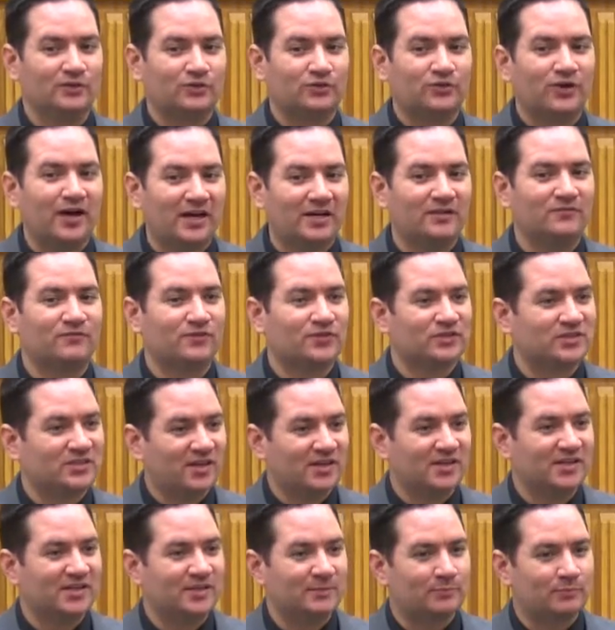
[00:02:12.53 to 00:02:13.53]
credit for
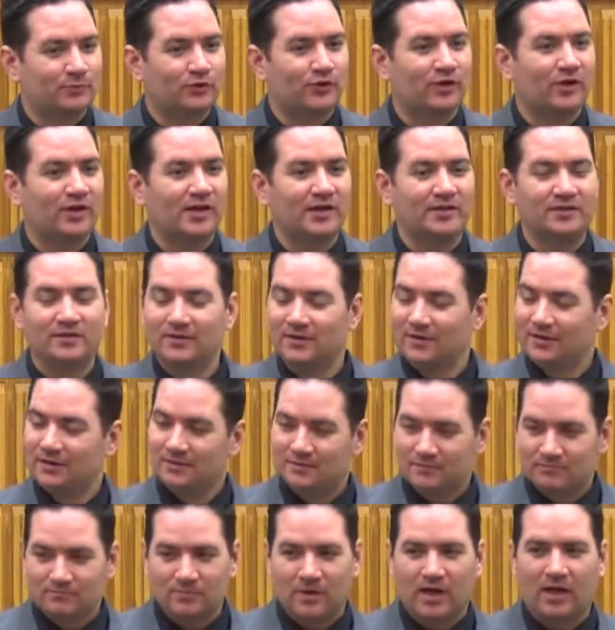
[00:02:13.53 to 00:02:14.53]
studying abroad.
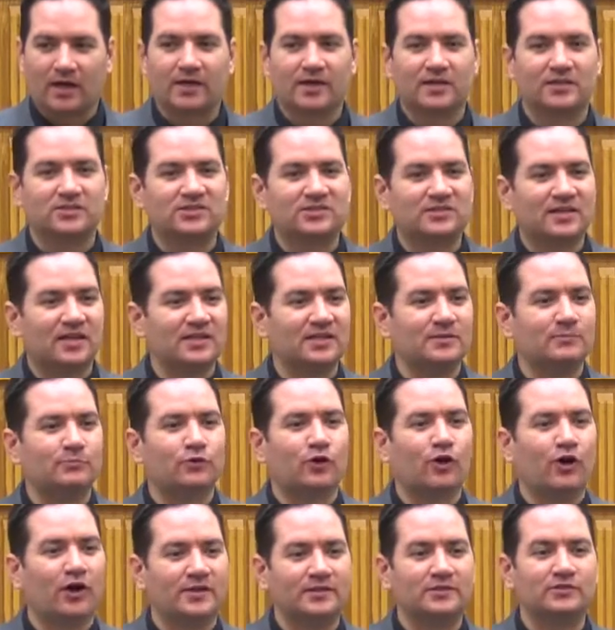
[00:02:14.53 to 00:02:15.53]
I'm going to study
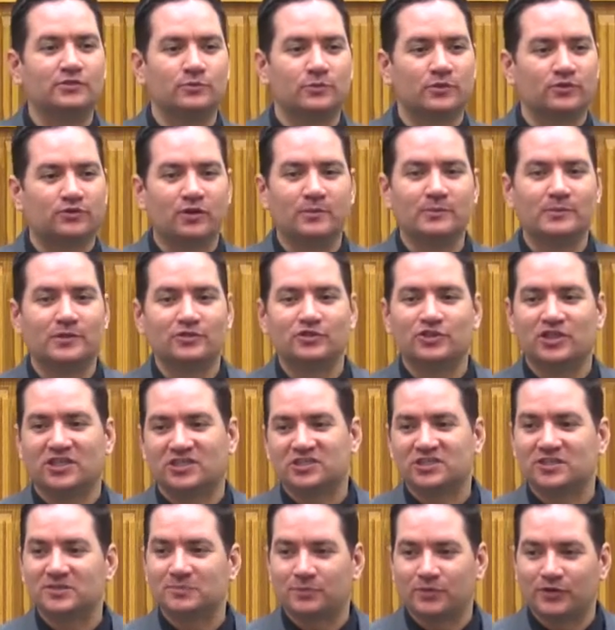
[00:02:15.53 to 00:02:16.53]
abroad and do a criminal
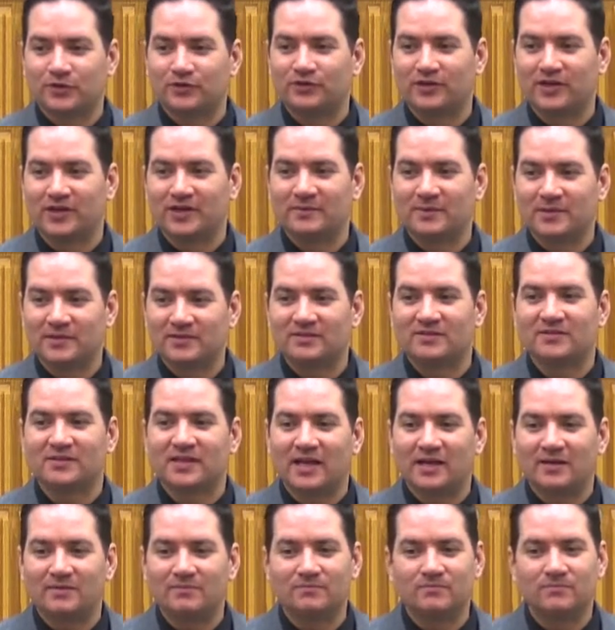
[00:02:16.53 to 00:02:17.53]
justice program,
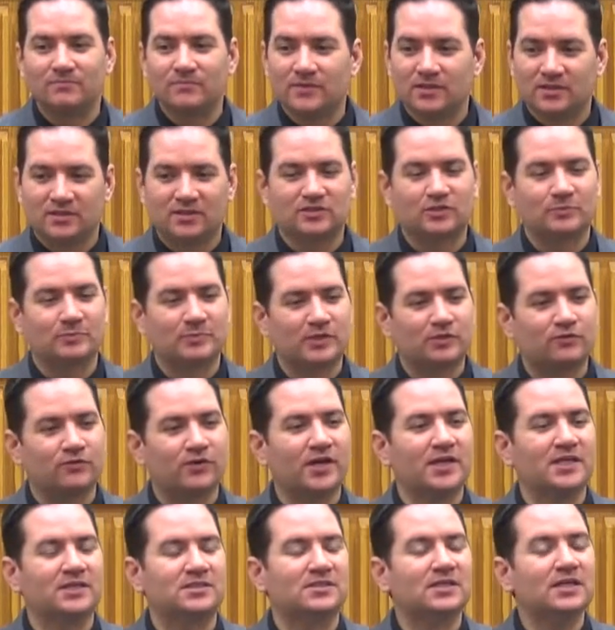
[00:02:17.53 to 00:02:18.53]
LLM. This will be
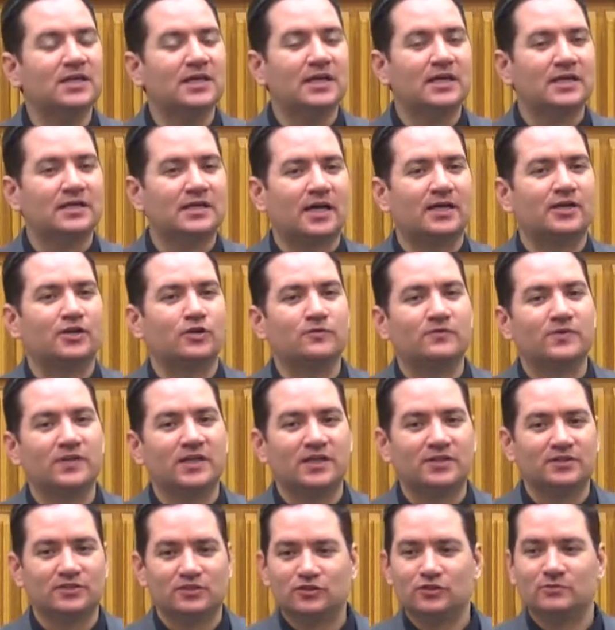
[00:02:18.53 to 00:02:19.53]
great. Got over
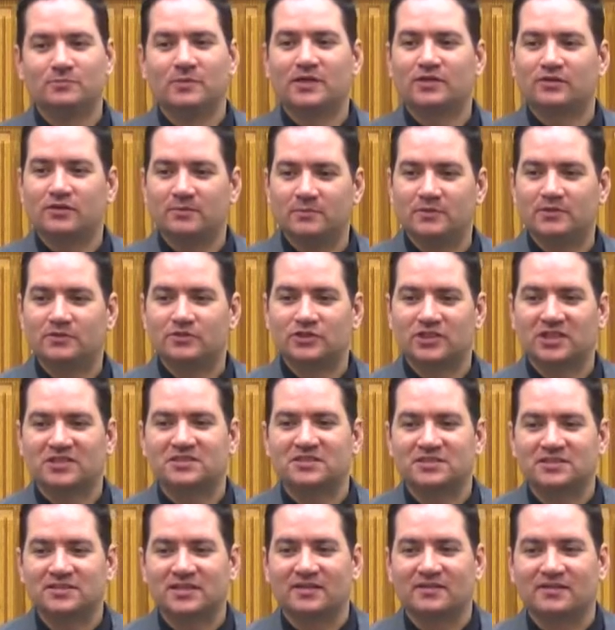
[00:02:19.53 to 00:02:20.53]
there to do my criminal
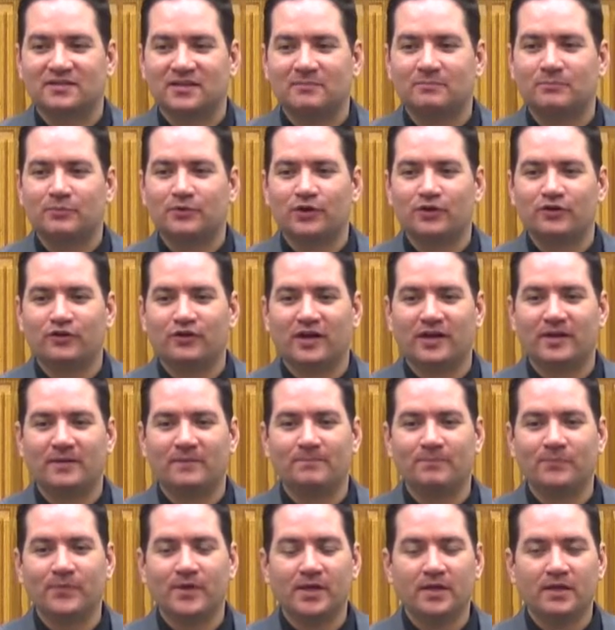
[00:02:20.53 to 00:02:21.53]
justice LLM
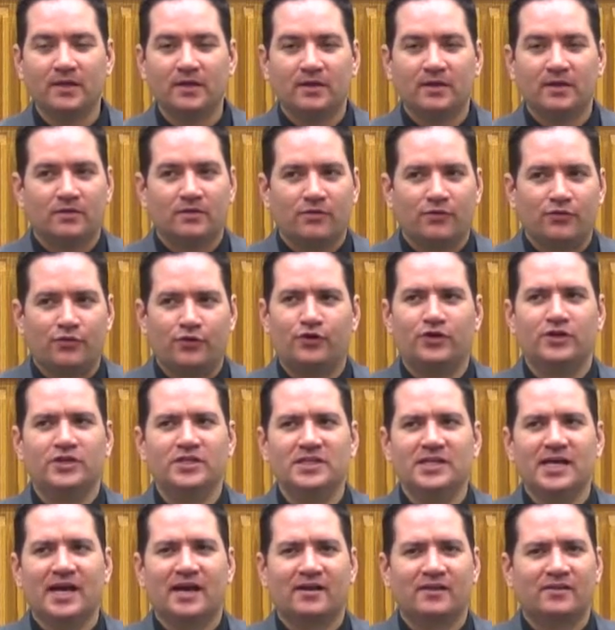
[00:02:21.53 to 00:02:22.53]
program.
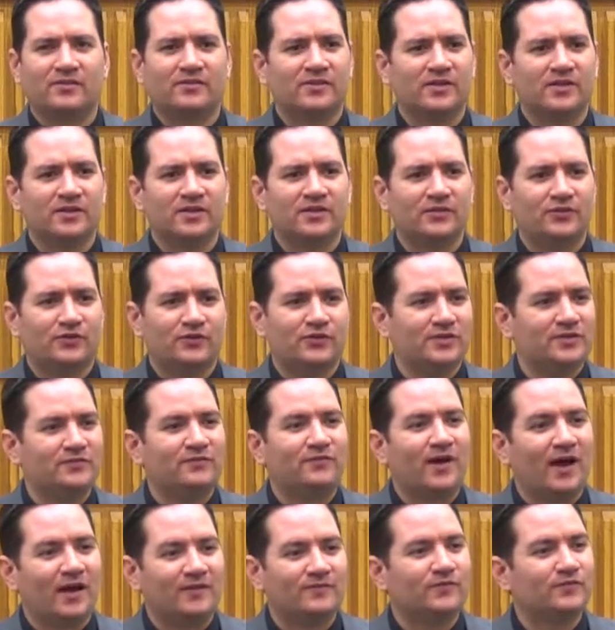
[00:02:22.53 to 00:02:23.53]
30 out of the
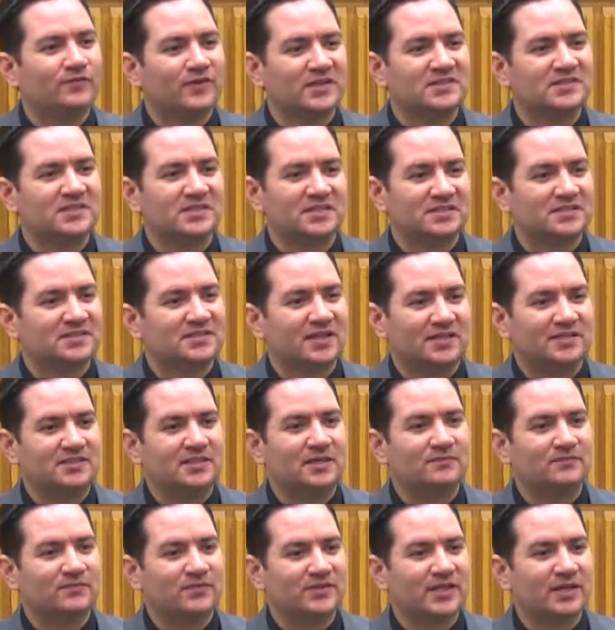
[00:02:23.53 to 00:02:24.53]
35 of us that had signed
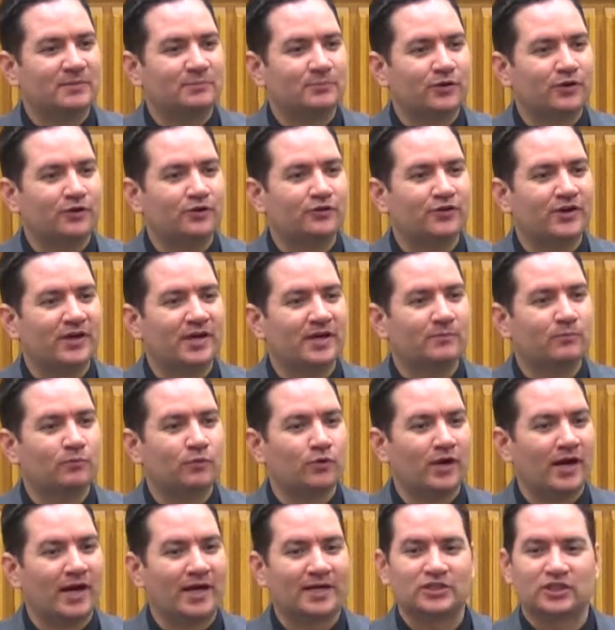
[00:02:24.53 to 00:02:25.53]
up for that program
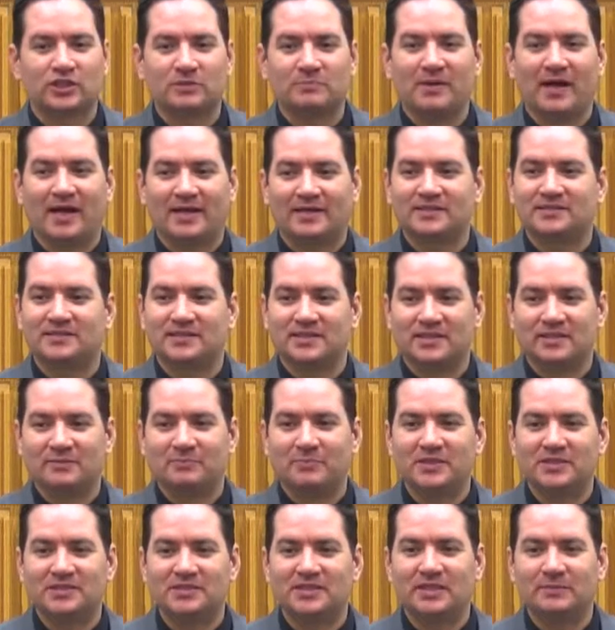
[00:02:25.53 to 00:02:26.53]
were actually Pakistani
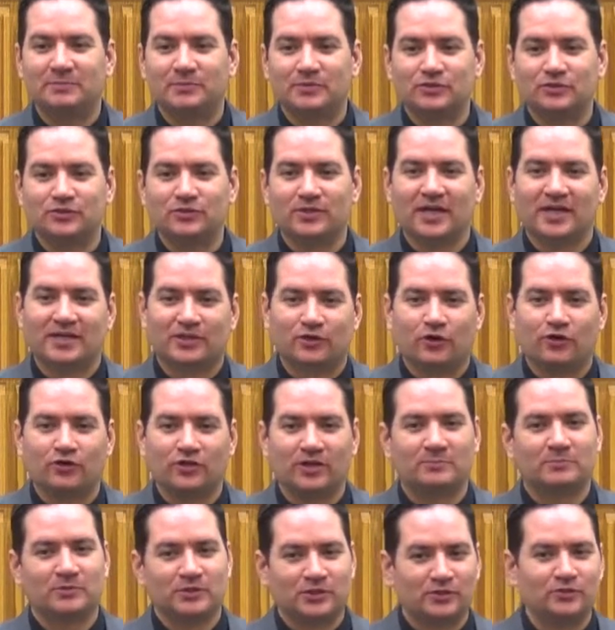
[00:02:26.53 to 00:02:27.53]
peacekeepers who got called
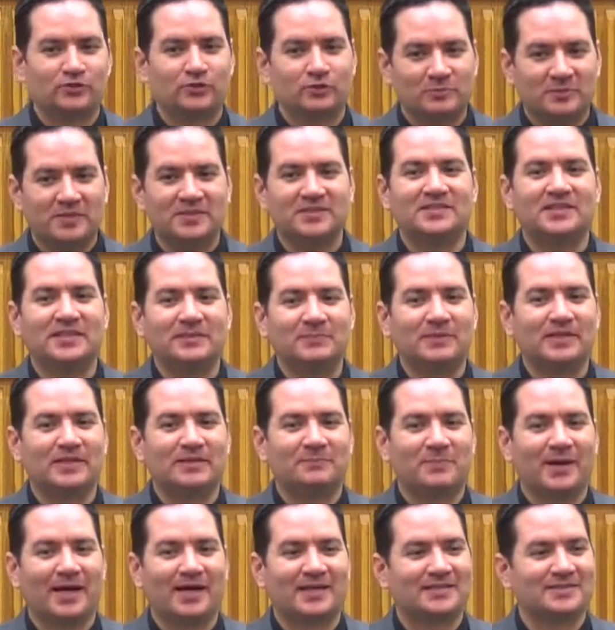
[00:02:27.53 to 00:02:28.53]
up to go do peacekeeping
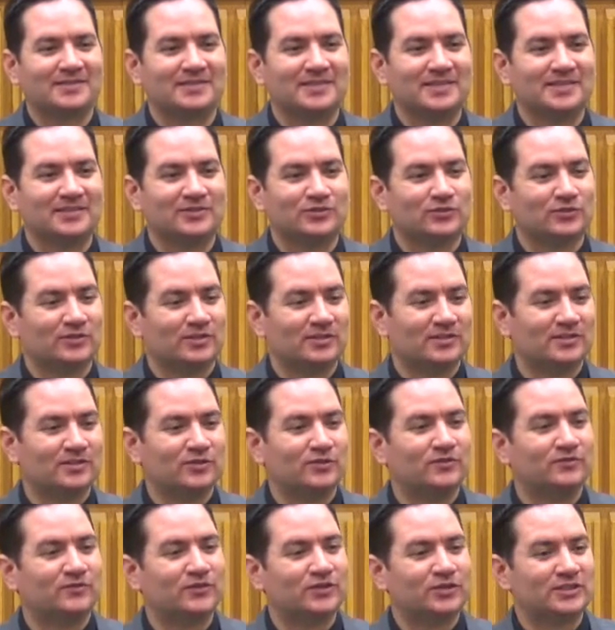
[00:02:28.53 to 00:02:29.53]
in Pakistan. So the
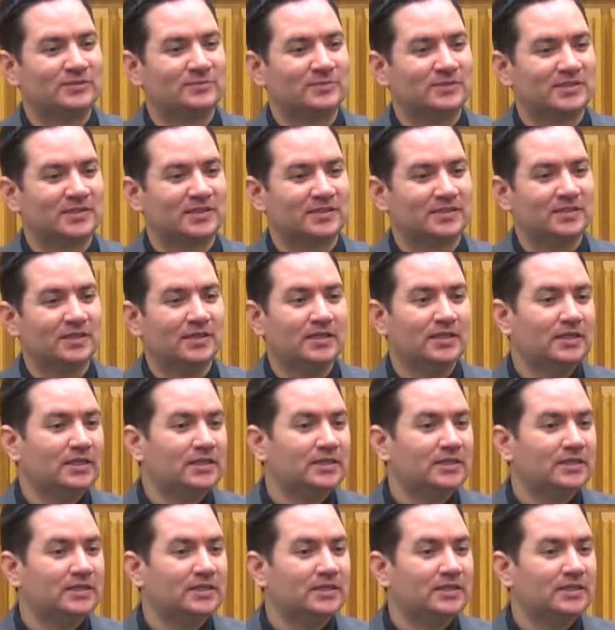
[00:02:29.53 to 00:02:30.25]
university was like,